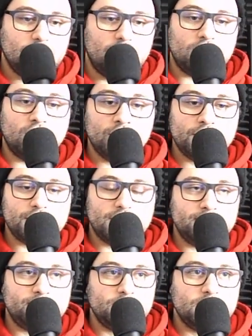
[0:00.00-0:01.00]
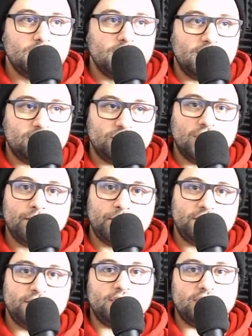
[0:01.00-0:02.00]
Agartha is not
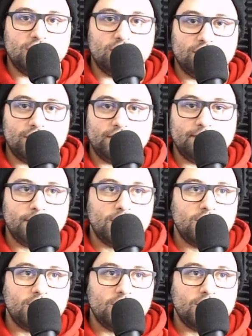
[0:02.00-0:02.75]
particularly